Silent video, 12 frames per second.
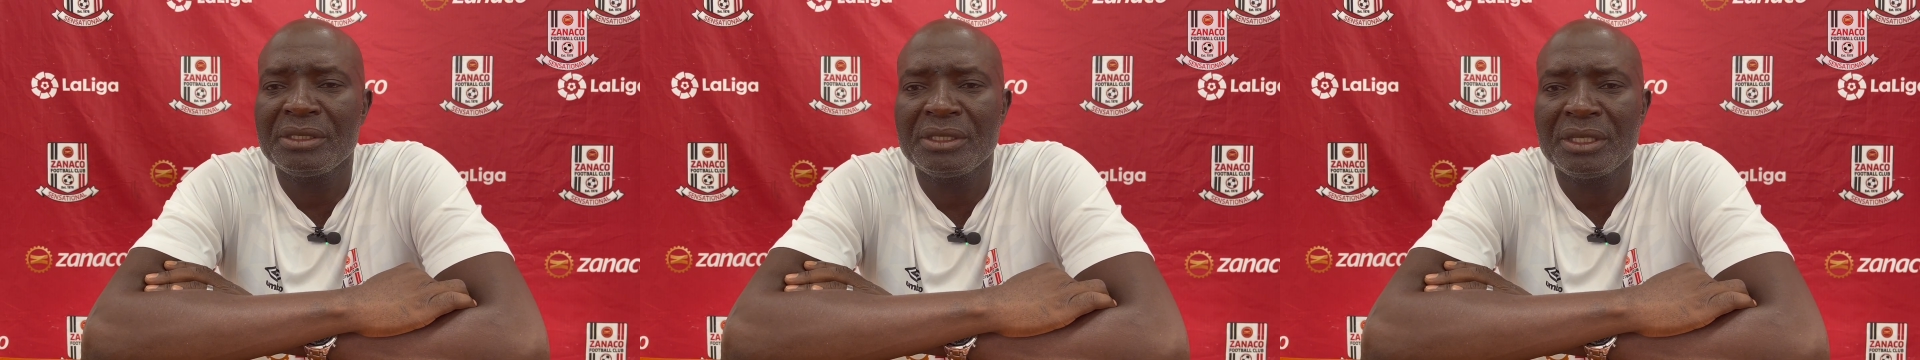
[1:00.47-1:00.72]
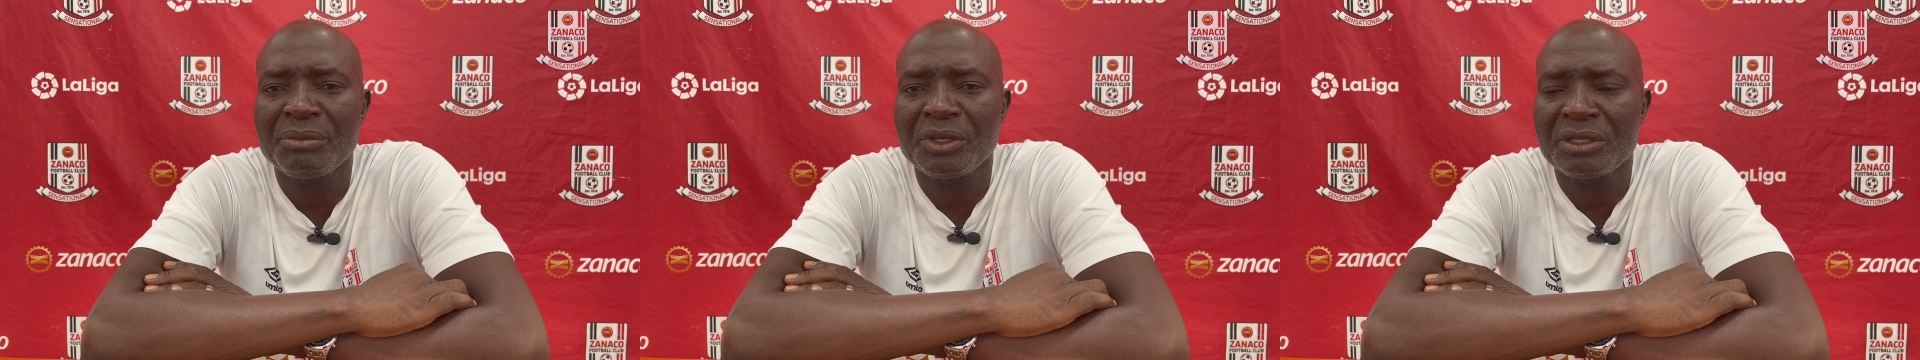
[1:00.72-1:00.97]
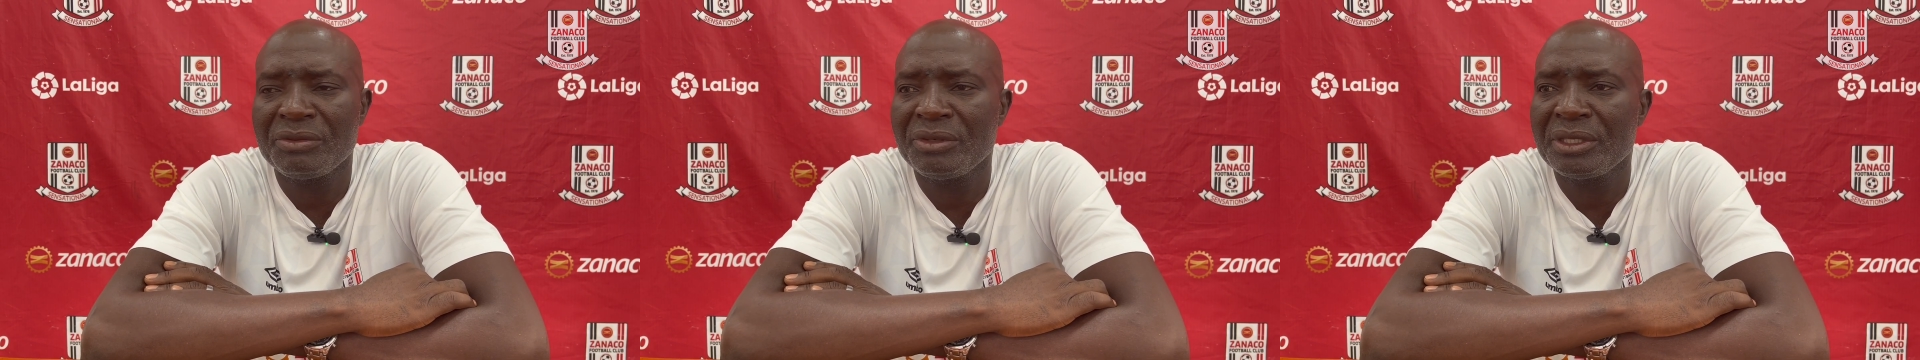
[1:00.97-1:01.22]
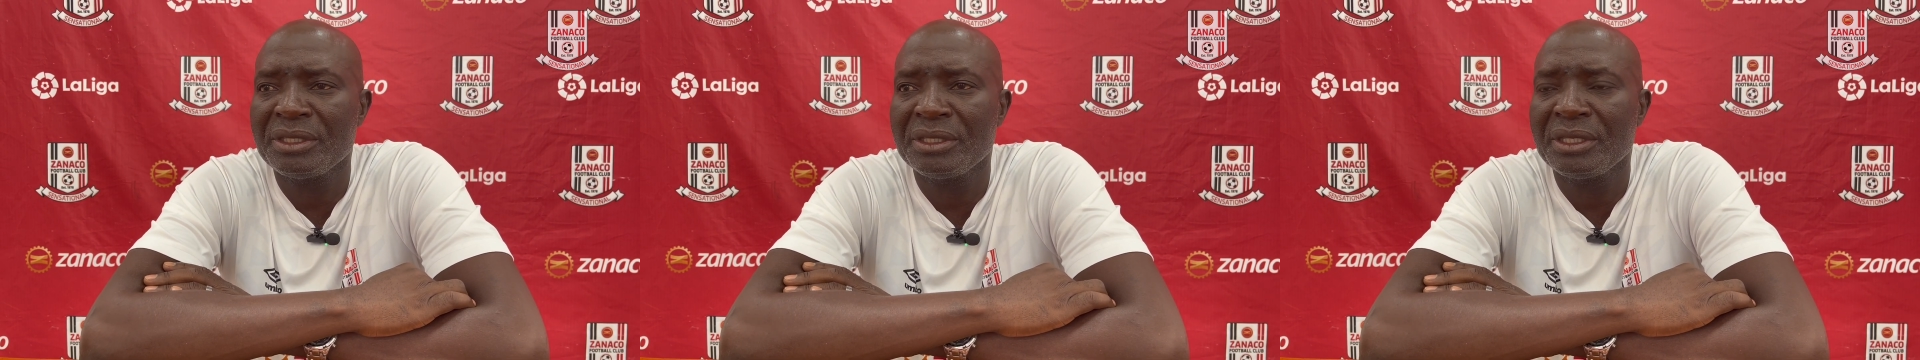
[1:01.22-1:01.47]
is
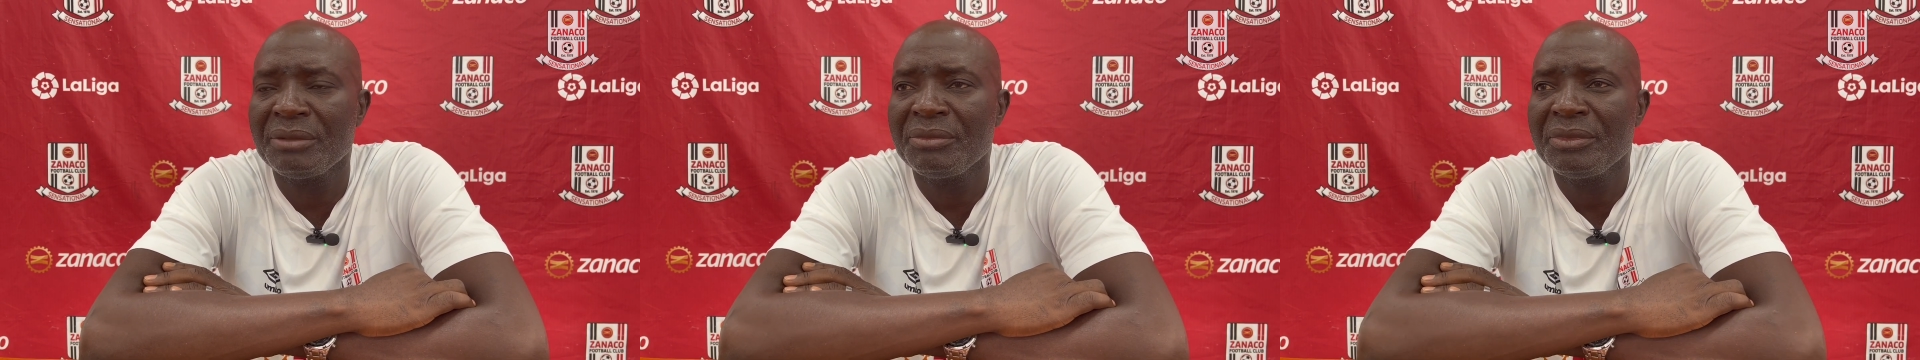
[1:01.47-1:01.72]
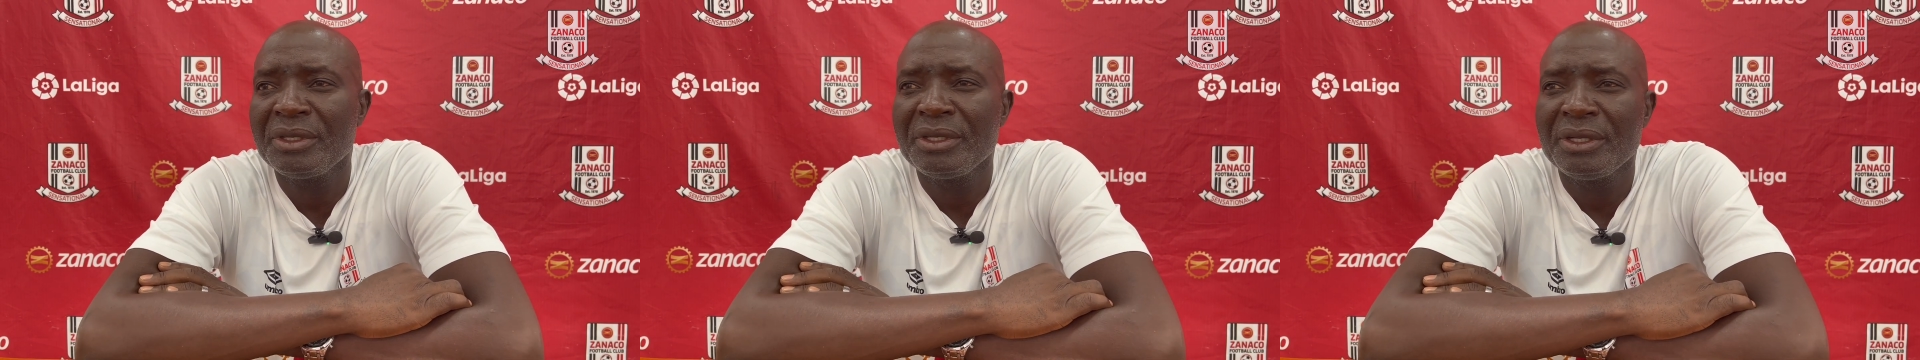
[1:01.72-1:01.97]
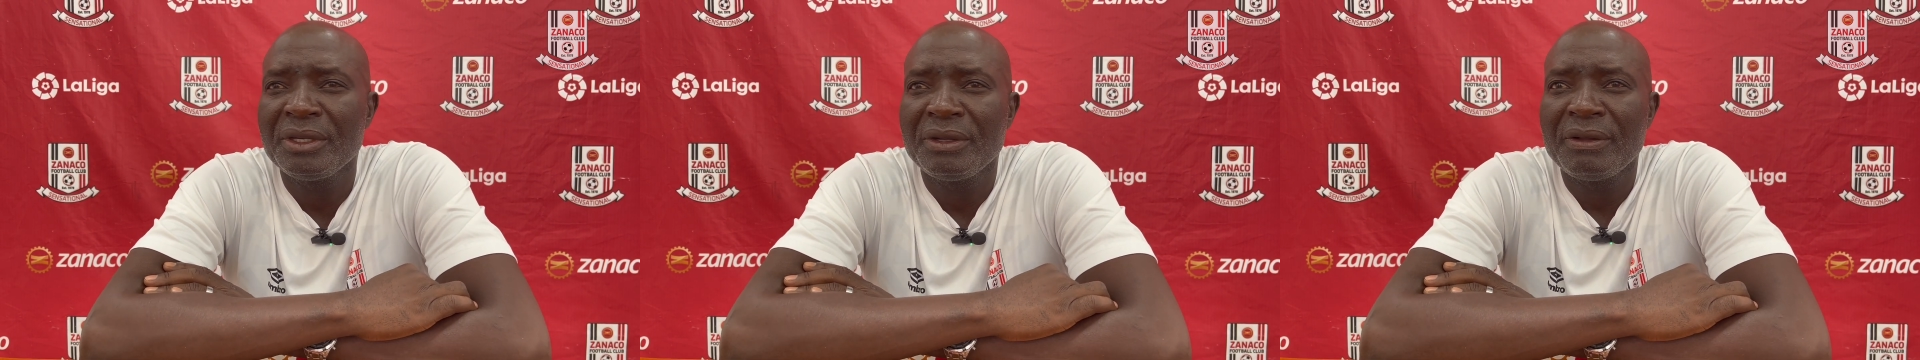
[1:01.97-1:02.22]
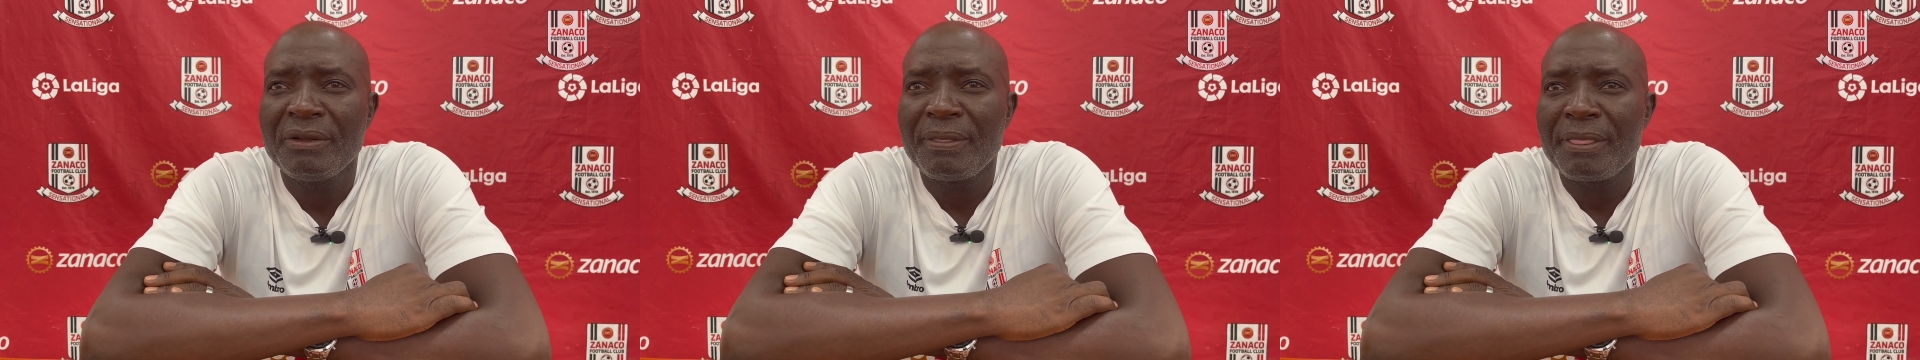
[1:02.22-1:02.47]
motivating them.
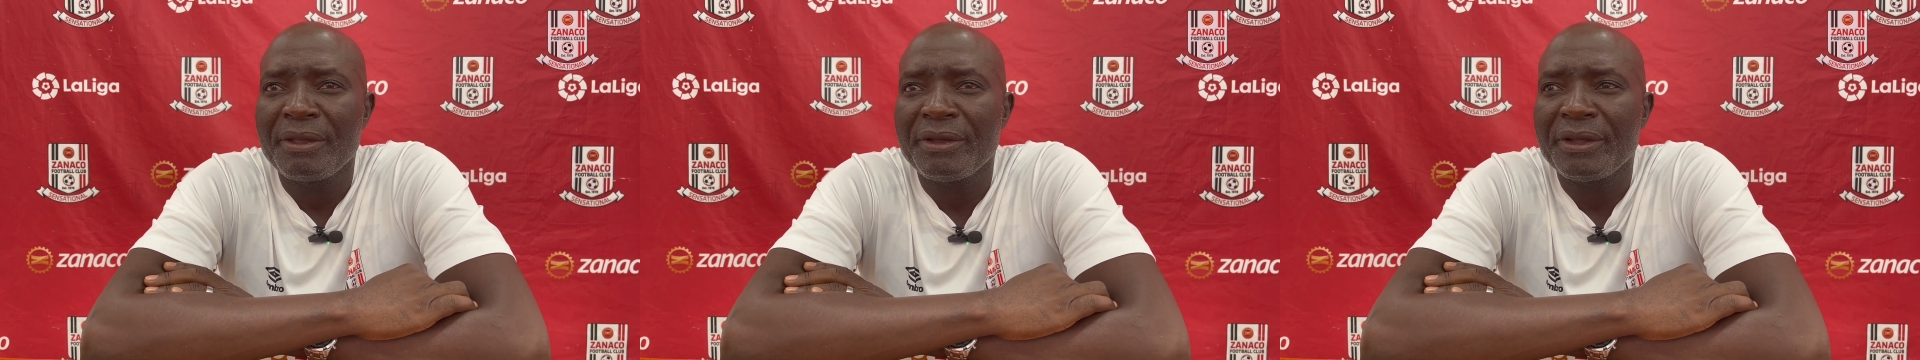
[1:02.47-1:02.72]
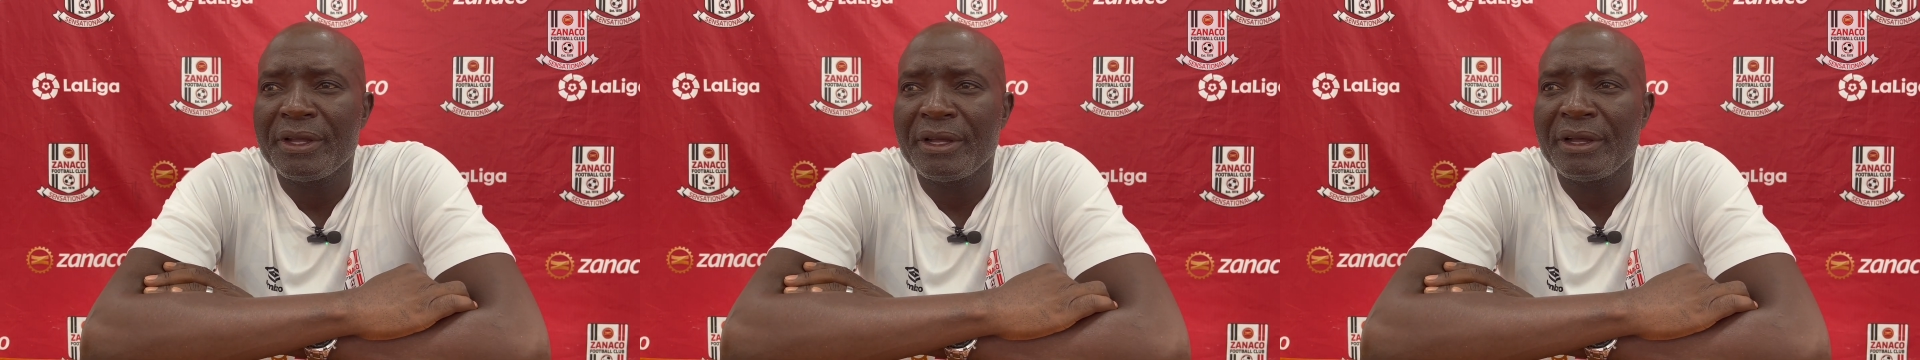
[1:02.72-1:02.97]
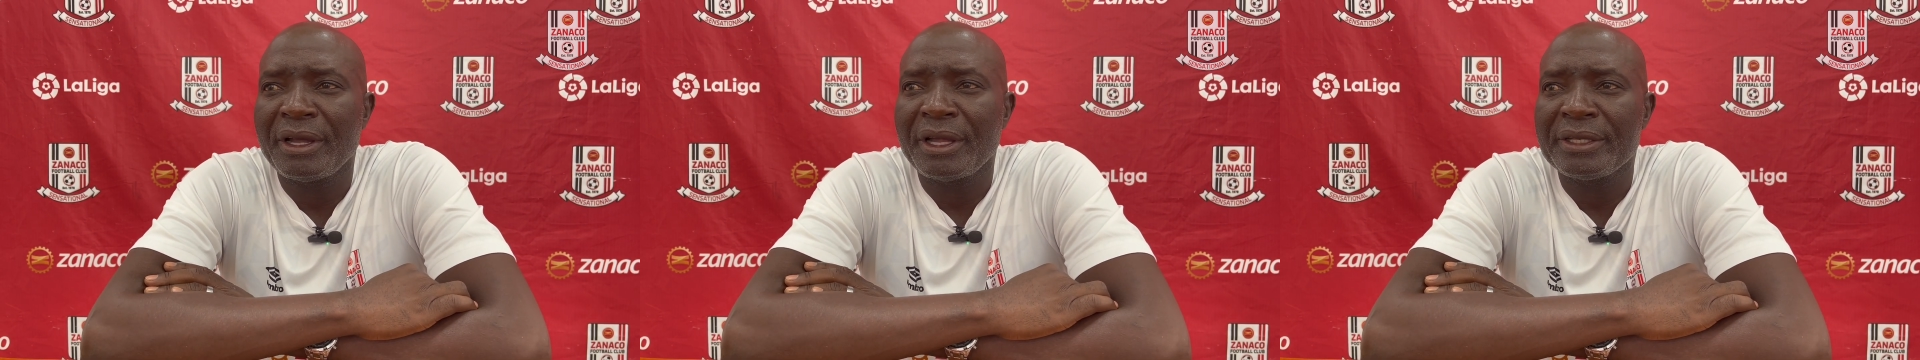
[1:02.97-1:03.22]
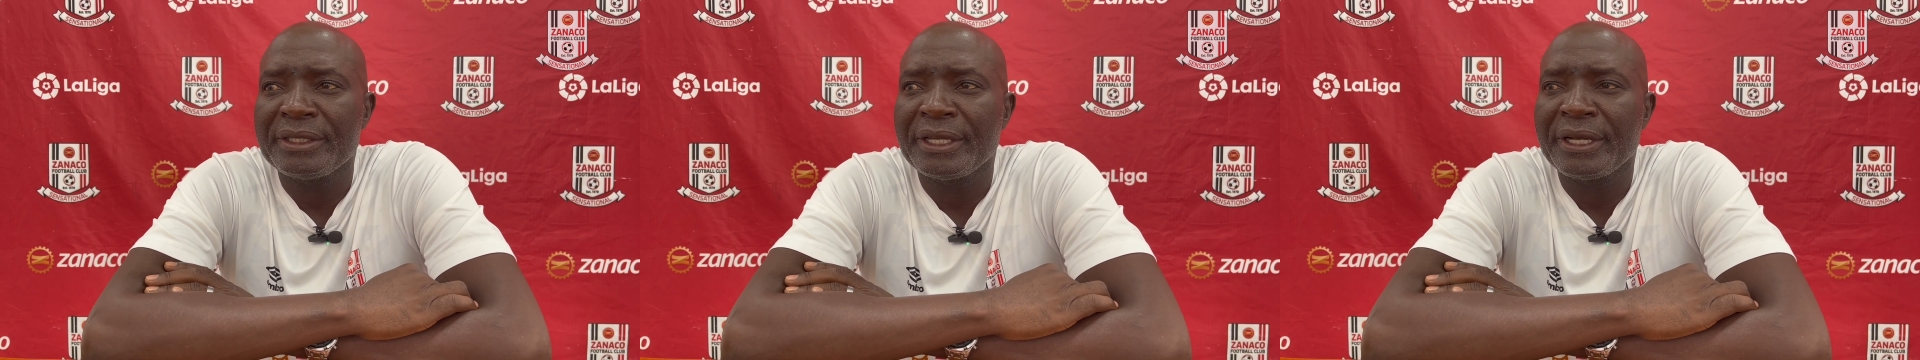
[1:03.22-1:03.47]

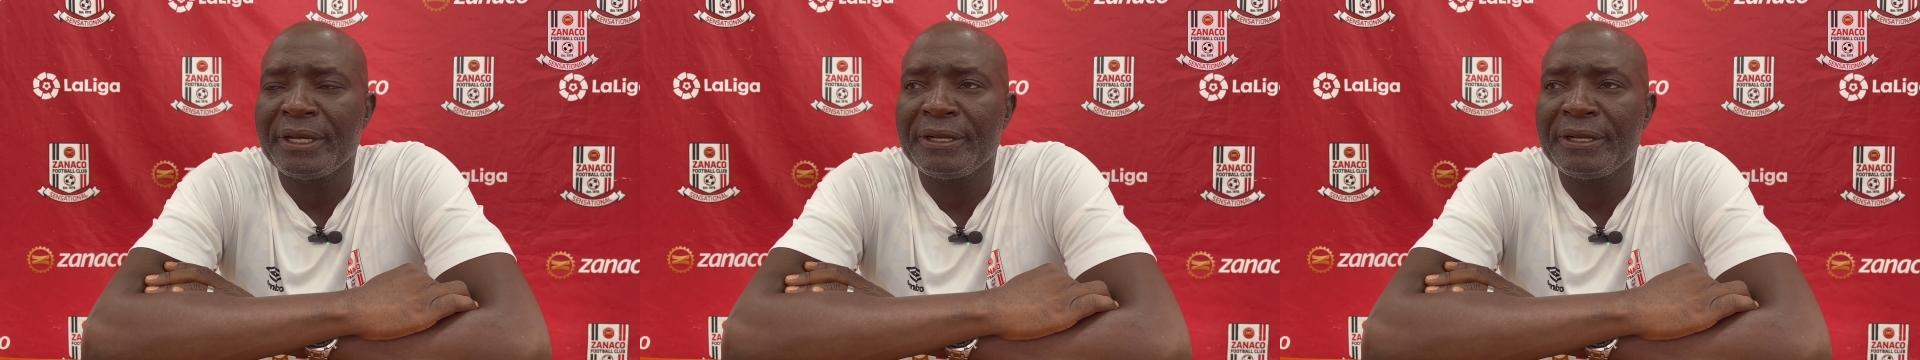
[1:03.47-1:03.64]
And